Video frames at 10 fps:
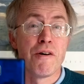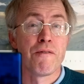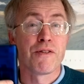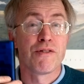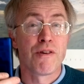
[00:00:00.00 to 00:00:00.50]

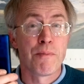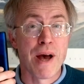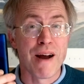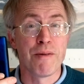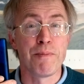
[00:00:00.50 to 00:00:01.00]
for the
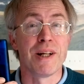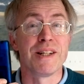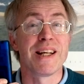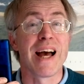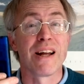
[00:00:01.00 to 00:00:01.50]

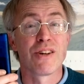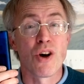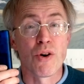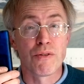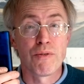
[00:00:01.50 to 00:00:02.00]
repairability and
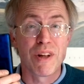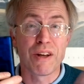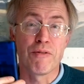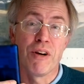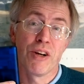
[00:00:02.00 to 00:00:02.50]

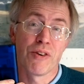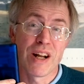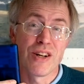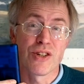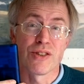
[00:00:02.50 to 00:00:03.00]
conflict-free
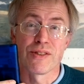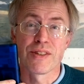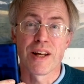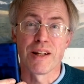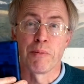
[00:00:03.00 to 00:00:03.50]
credentials.
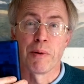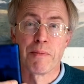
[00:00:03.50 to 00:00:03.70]
Gulp.